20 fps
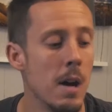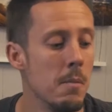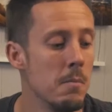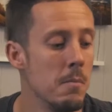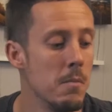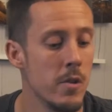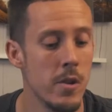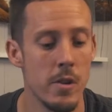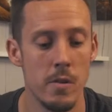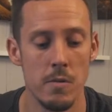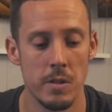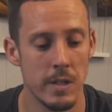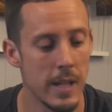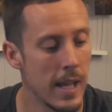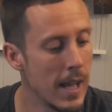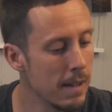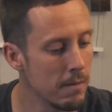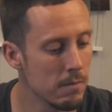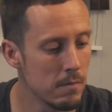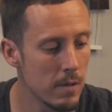used
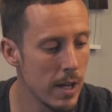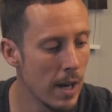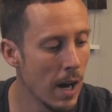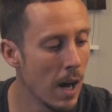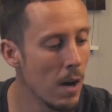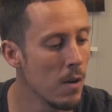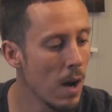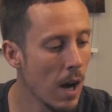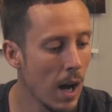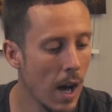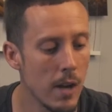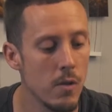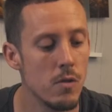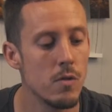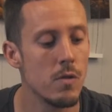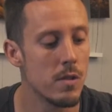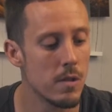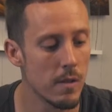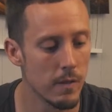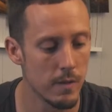it, you know,
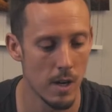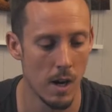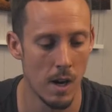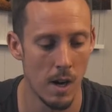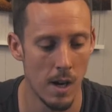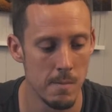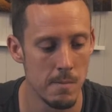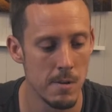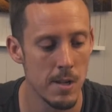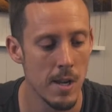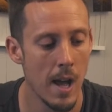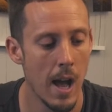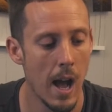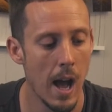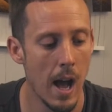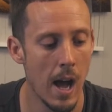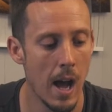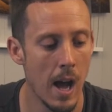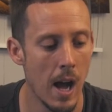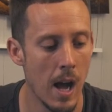hundreds of times.
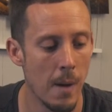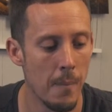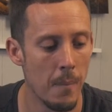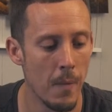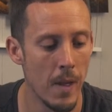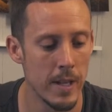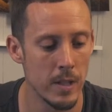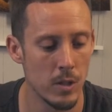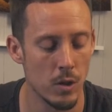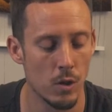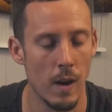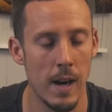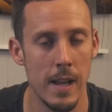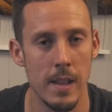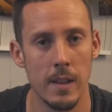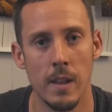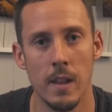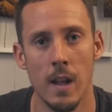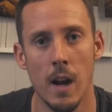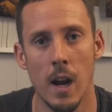It's great
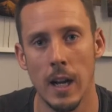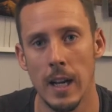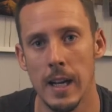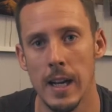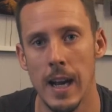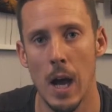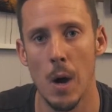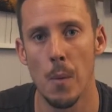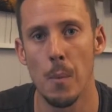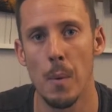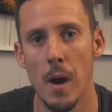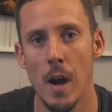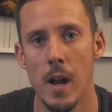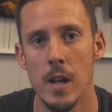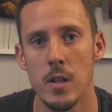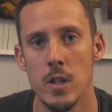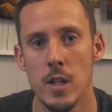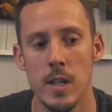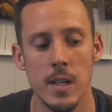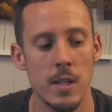that I can now
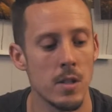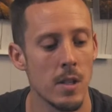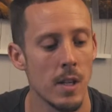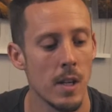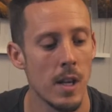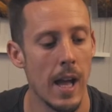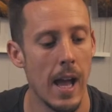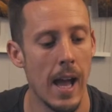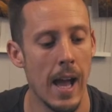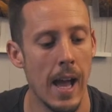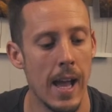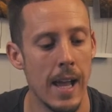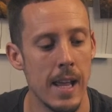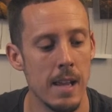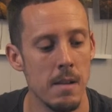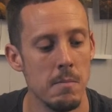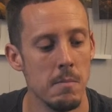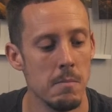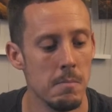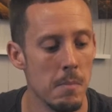purchase
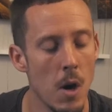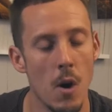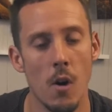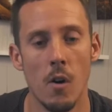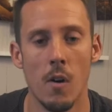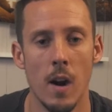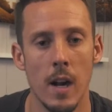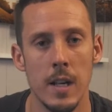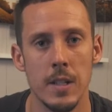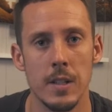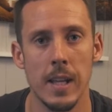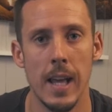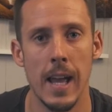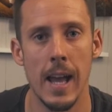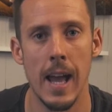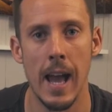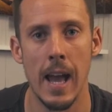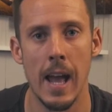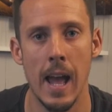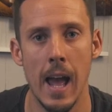a motorised
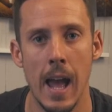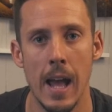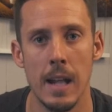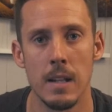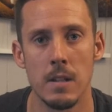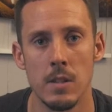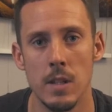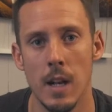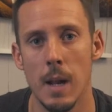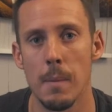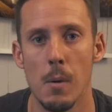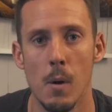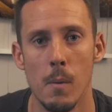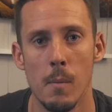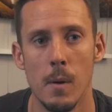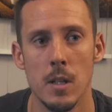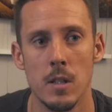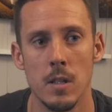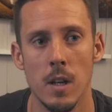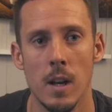kit and slap it on
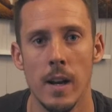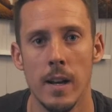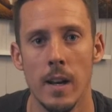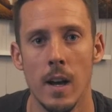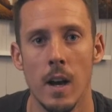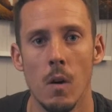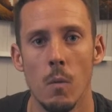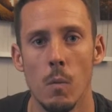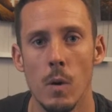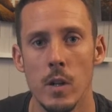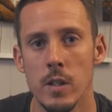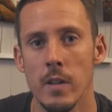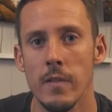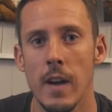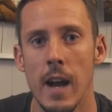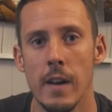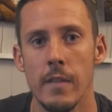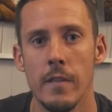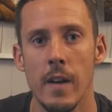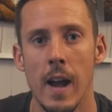my slider, which I've
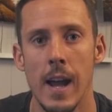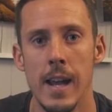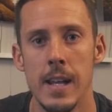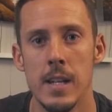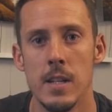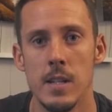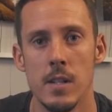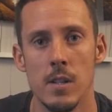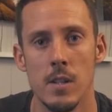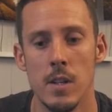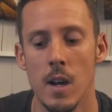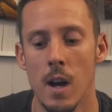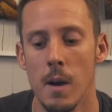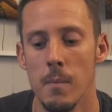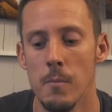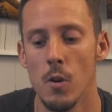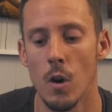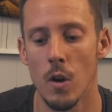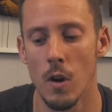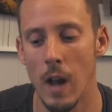had for ages. You know,
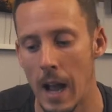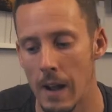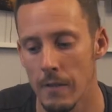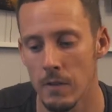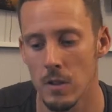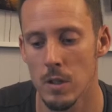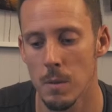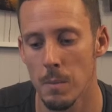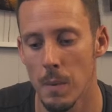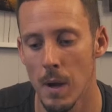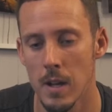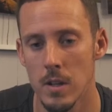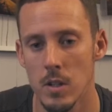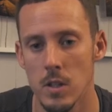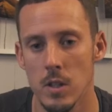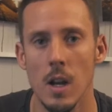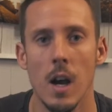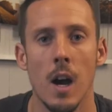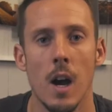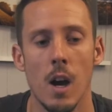I'm not having to
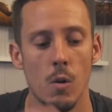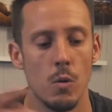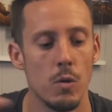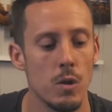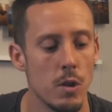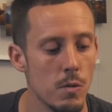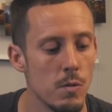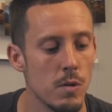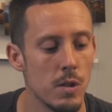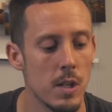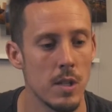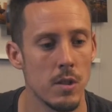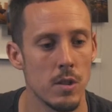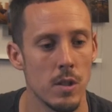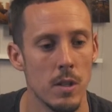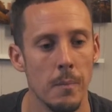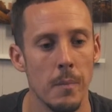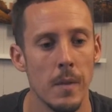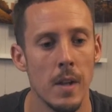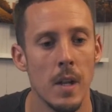purchase a whole new system.